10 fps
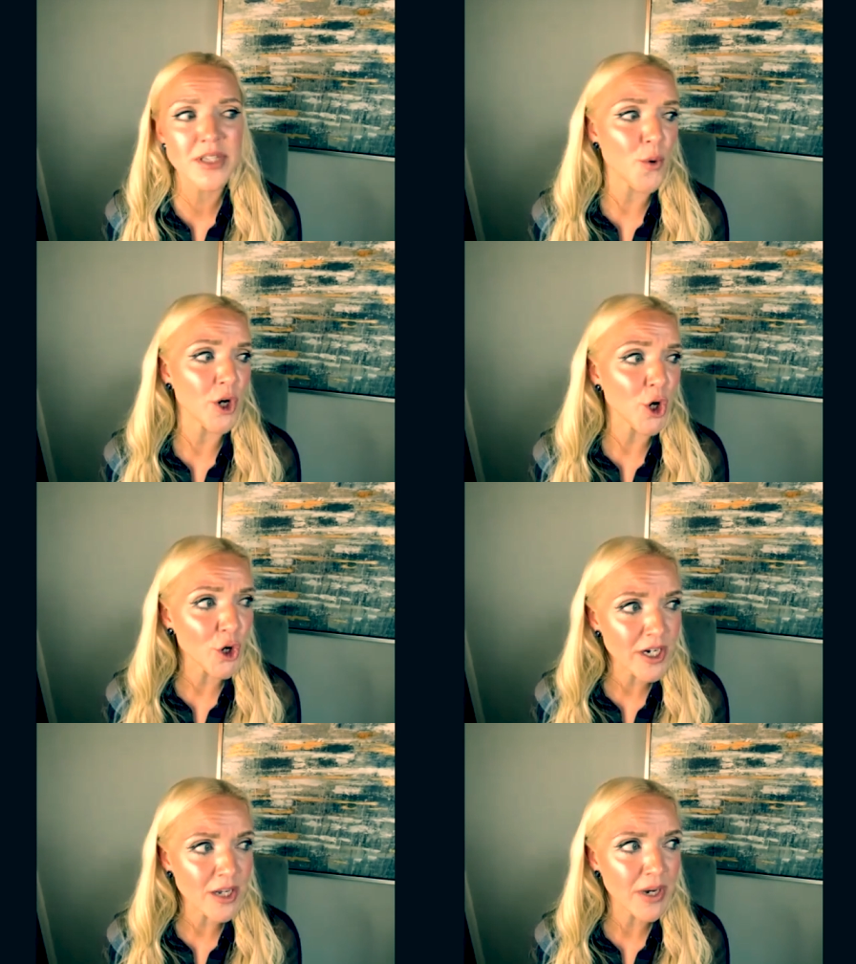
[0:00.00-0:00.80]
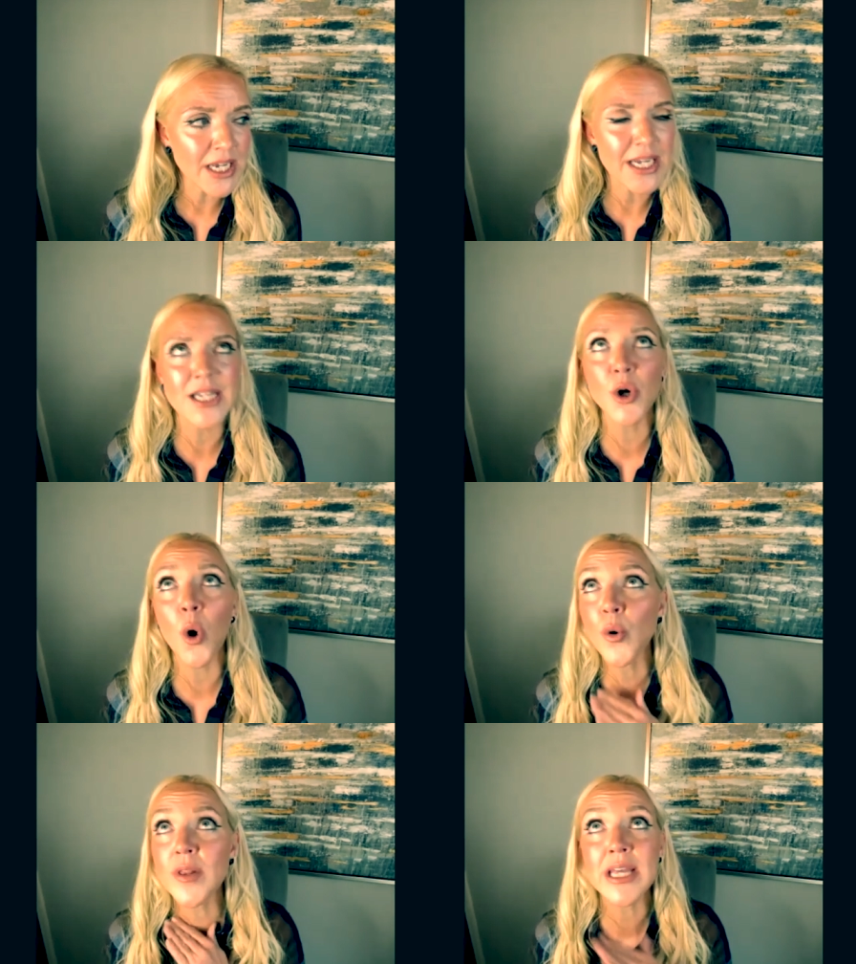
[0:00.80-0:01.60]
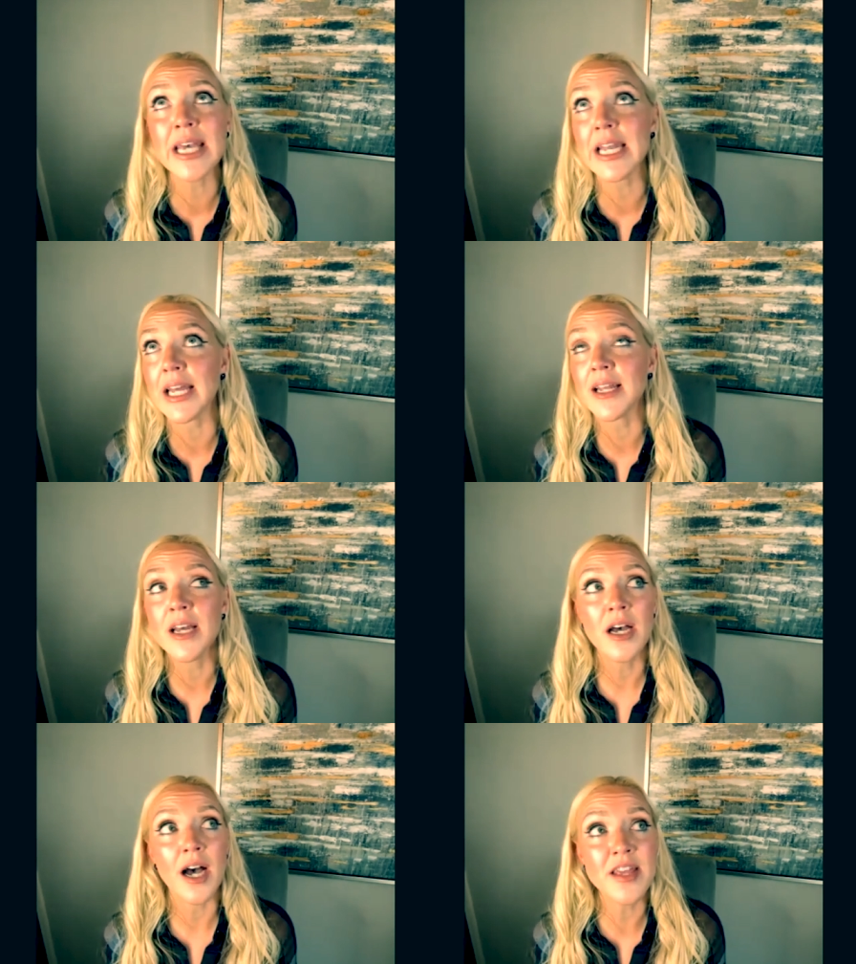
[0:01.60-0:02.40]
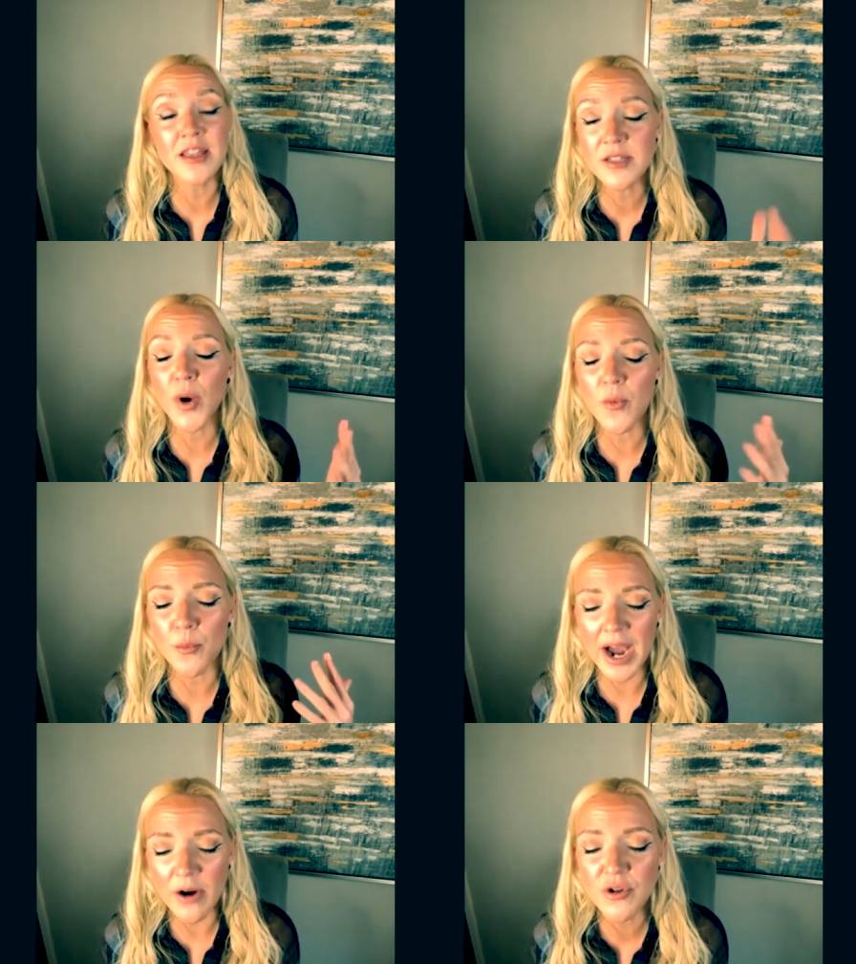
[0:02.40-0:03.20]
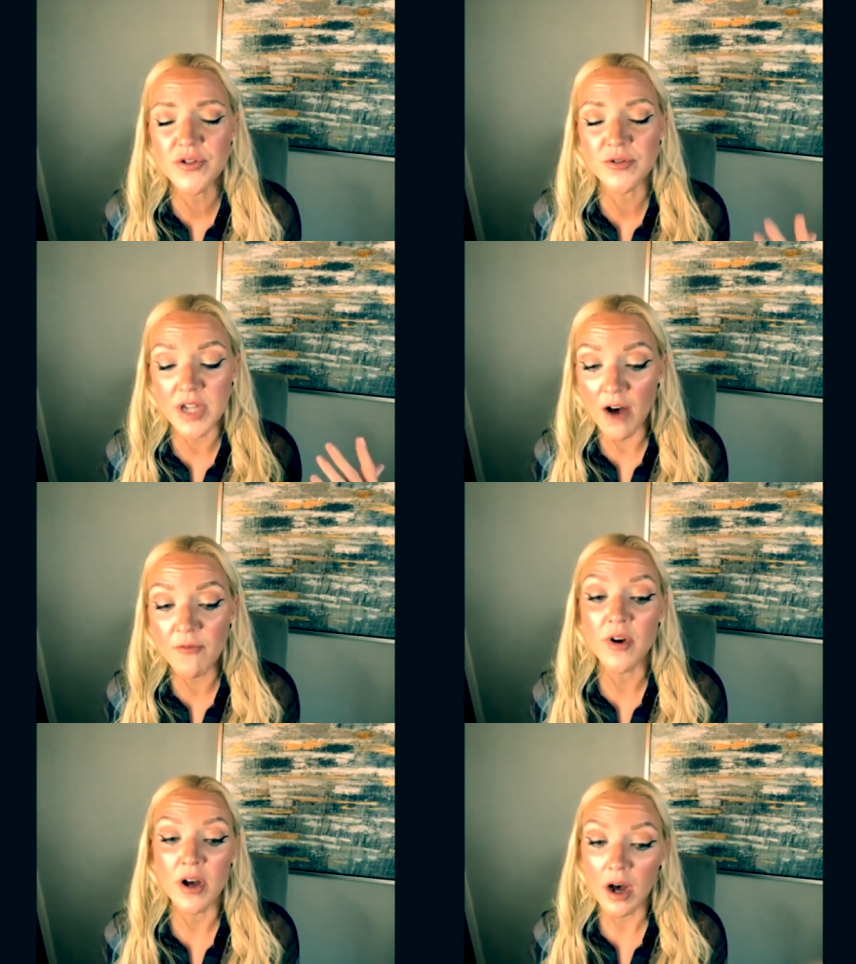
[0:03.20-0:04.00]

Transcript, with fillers: They don't want to hurt anybody. And I totally get it. I think that's why boundaries are tough,